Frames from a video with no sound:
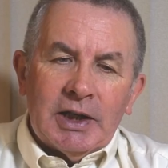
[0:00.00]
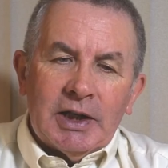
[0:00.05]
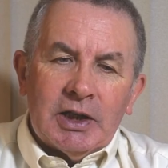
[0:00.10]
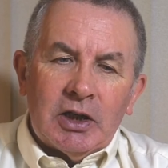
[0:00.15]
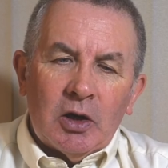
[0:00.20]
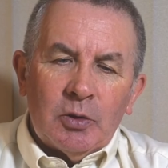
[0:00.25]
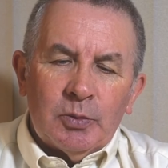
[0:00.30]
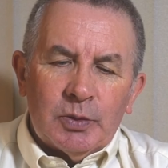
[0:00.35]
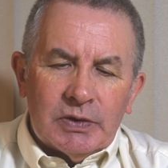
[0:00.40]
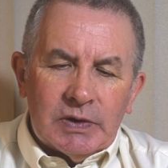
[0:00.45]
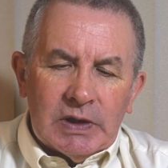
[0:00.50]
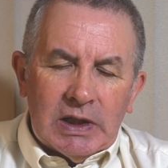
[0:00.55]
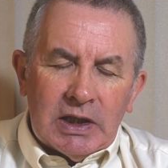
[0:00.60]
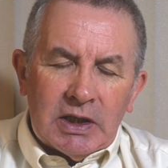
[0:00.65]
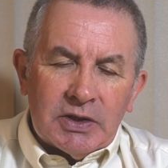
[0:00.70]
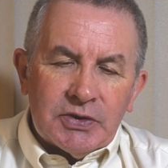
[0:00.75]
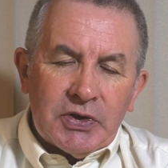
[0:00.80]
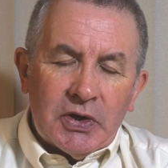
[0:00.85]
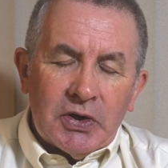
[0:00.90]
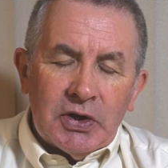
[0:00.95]
Cobra
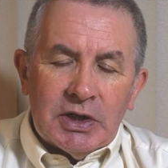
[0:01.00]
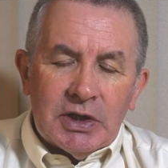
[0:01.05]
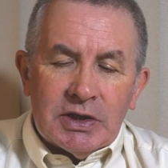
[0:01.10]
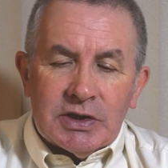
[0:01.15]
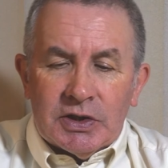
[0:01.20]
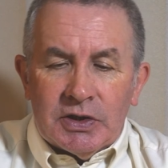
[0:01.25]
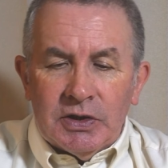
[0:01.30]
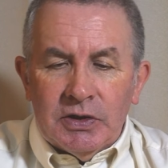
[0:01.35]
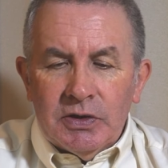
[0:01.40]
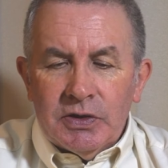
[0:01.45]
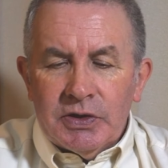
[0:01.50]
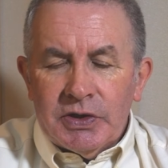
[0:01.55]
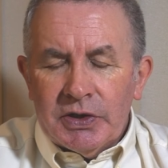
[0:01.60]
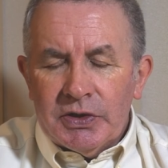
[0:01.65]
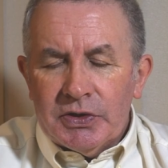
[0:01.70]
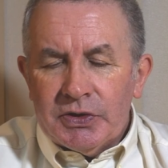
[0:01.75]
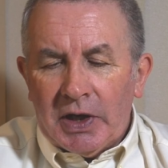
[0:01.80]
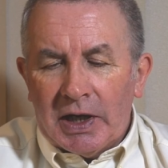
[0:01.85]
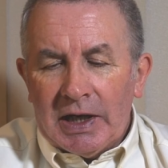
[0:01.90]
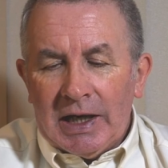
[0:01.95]
Electronics to
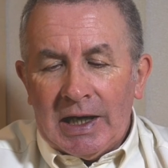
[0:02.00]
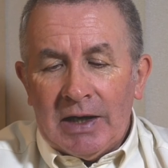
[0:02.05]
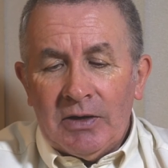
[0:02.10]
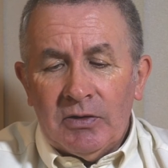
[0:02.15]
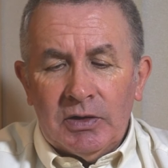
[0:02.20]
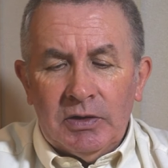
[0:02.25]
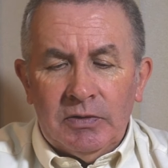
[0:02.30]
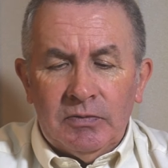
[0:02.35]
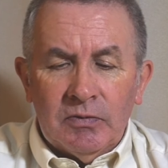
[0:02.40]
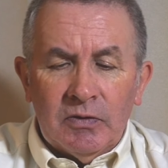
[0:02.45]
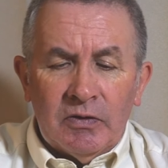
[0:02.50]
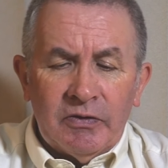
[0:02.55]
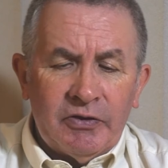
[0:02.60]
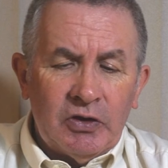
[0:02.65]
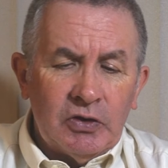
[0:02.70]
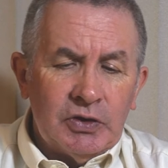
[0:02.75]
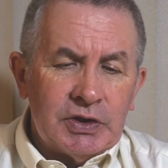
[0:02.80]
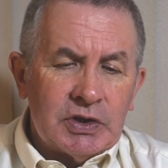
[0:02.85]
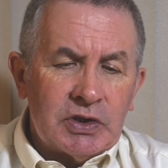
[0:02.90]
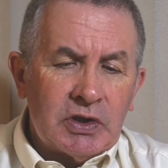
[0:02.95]
try out. In
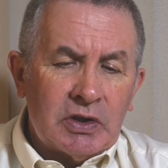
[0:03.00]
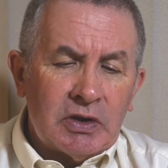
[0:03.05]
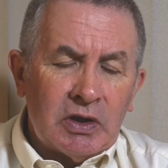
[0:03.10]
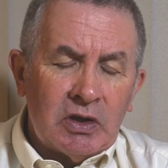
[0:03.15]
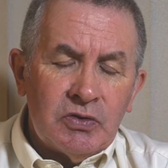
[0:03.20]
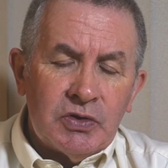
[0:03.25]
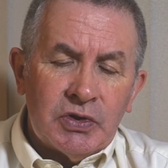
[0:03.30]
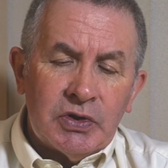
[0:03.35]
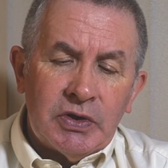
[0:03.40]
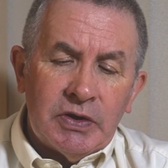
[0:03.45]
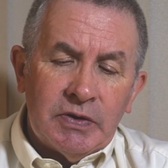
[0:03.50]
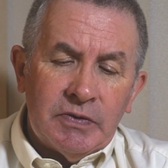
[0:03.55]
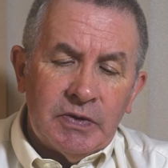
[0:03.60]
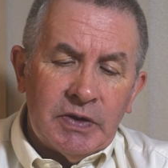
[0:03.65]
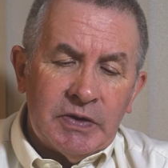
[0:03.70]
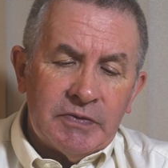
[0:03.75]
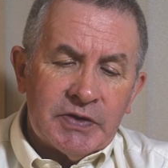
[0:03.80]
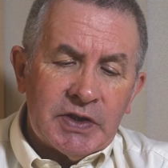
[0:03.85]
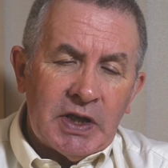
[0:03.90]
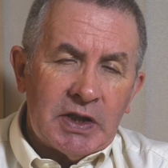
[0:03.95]
full disclosure,
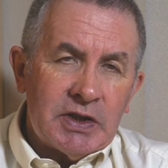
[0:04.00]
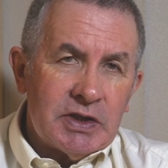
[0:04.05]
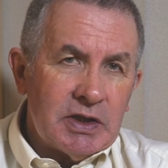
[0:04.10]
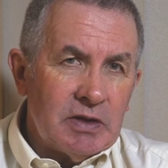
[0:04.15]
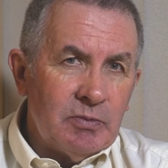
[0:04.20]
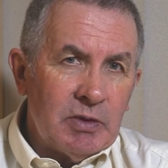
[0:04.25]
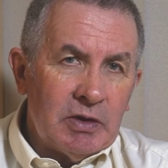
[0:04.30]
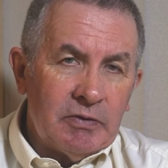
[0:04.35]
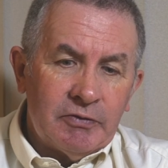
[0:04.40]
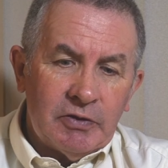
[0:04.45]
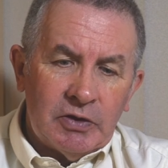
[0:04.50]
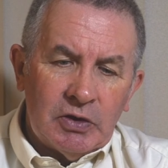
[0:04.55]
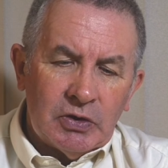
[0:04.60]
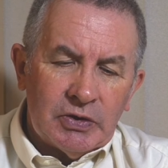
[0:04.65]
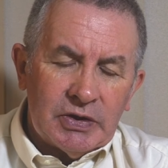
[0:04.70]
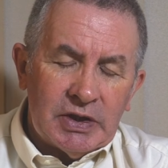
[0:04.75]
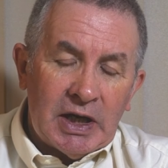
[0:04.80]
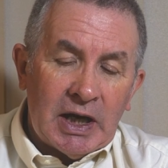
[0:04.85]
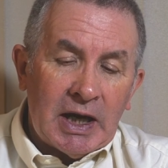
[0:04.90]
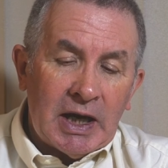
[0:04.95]
they've sent it me for
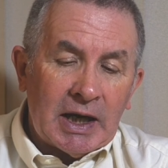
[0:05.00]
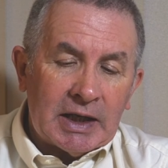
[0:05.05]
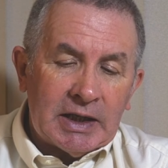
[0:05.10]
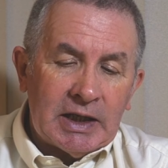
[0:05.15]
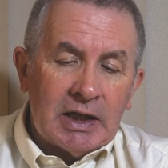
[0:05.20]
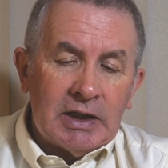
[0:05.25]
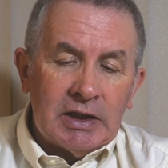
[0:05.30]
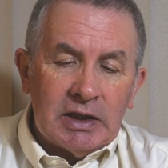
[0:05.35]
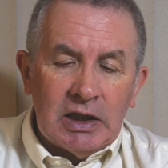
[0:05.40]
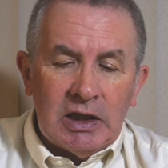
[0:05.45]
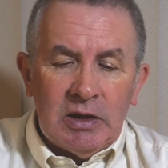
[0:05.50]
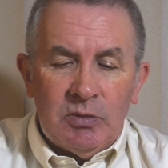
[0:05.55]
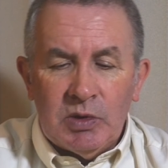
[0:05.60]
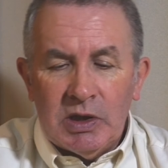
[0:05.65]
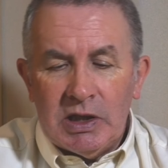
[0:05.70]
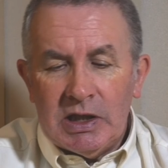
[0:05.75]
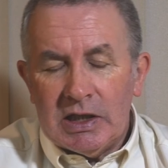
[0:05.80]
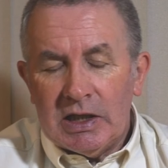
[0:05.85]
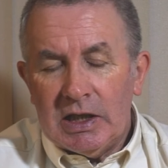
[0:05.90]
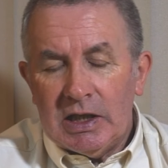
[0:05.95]
nothing and I can keep
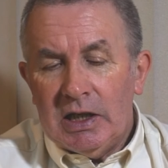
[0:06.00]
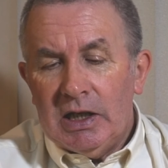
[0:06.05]
it.